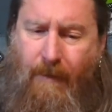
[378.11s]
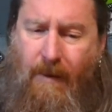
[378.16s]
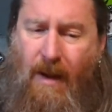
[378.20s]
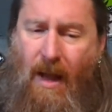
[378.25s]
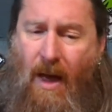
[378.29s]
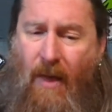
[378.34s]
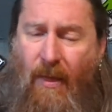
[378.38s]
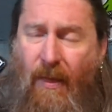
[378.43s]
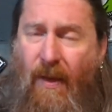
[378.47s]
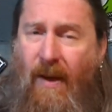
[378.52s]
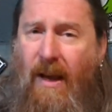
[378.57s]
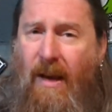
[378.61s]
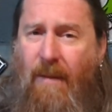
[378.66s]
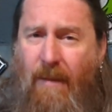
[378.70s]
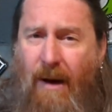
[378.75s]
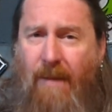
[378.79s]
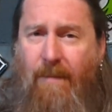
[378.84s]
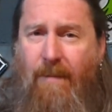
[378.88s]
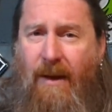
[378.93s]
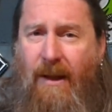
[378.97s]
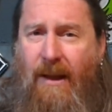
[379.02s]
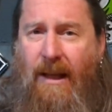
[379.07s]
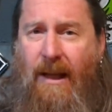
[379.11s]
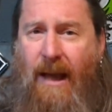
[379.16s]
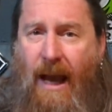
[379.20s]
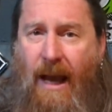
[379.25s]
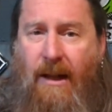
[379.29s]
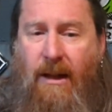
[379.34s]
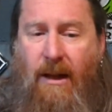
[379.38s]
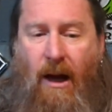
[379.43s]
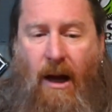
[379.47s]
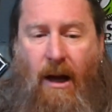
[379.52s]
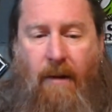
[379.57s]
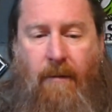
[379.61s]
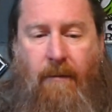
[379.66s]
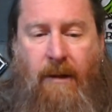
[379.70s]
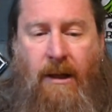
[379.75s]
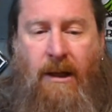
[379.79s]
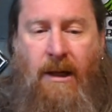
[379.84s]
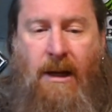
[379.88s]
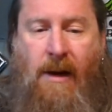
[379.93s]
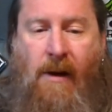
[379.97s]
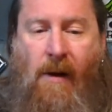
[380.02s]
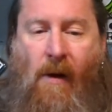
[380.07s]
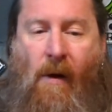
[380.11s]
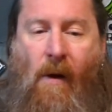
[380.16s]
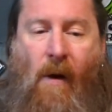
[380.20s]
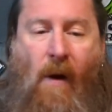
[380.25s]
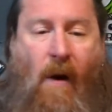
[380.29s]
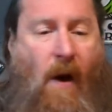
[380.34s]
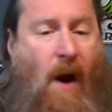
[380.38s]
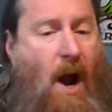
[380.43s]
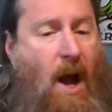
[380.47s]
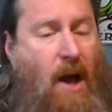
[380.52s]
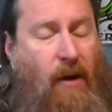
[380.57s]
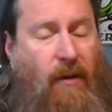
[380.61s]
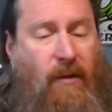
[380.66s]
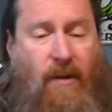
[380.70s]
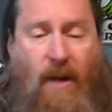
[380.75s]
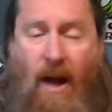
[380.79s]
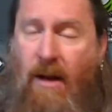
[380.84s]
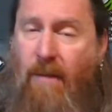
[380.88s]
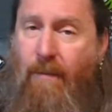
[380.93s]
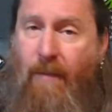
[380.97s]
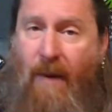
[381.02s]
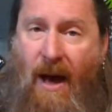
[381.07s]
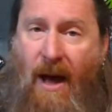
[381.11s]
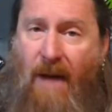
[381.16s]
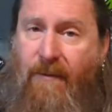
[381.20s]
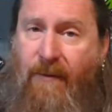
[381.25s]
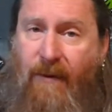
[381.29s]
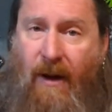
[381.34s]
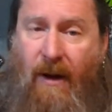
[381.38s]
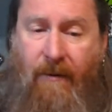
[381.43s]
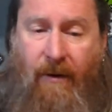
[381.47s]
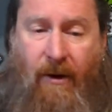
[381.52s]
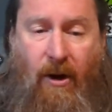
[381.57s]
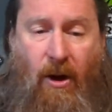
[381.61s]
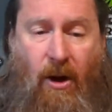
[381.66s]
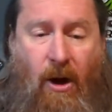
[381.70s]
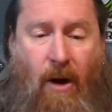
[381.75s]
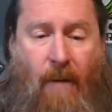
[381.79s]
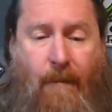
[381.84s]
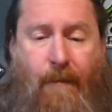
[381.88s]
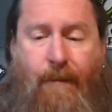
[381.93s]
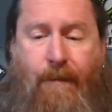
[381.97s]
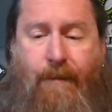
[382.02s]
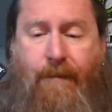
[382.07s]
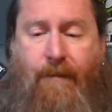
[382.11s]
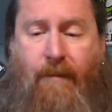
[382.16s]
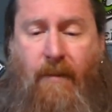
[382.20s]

I think it might be the eggnog. And it's not a bad flavor at all.